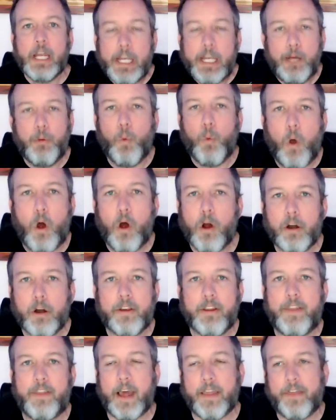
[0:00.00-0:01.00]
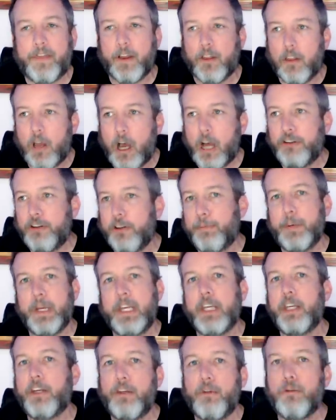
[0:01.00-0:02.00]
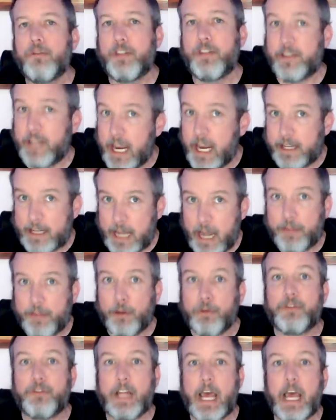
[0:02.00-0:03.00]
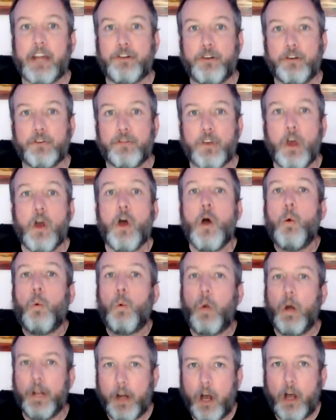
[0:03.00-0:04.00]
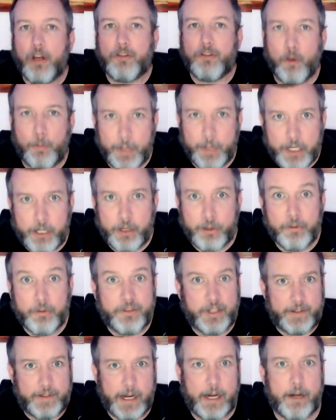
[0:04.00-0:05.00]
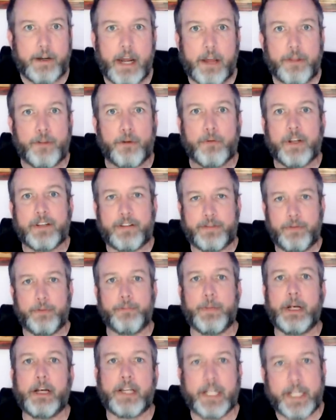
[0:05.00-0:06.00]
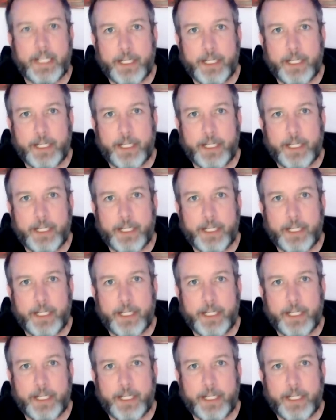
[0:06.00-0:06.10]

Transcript: He warned that the logic being used to take down those statues would also be used to tear down the rest of American